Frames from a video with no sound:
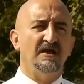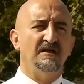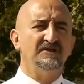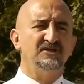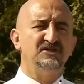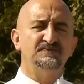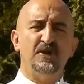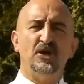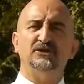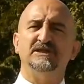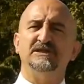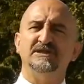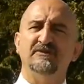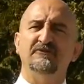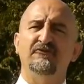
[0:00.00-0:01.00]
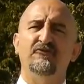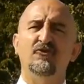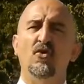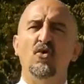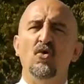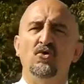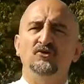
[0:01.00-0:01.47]
spotted
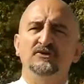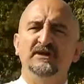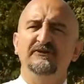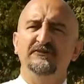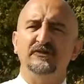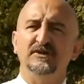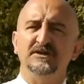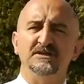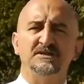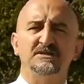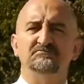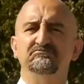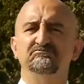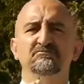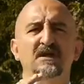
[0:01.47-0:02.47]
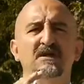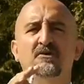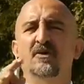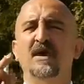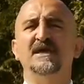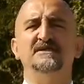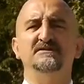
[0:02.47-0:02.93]
four different
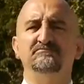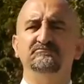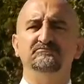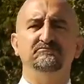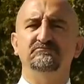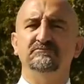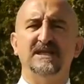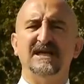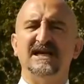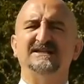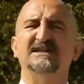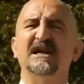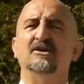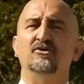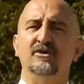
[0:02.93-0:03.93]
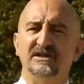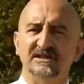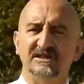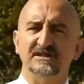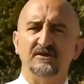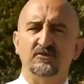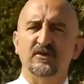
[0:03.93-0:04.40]
great
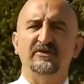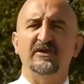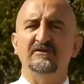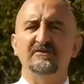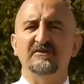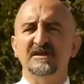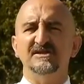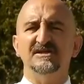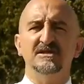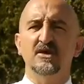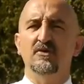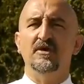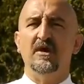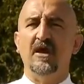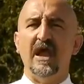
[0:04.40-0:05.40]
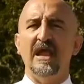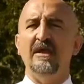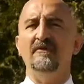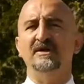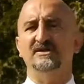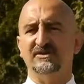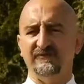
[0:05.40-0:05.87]
categories within these newer
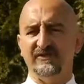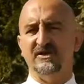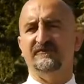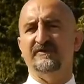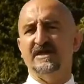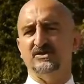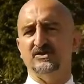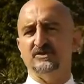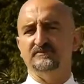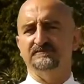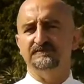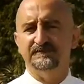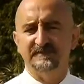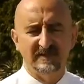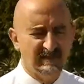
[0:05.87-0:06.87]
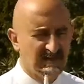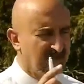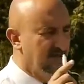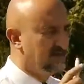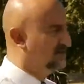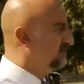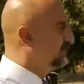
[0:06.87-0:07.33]
areas of innovation. The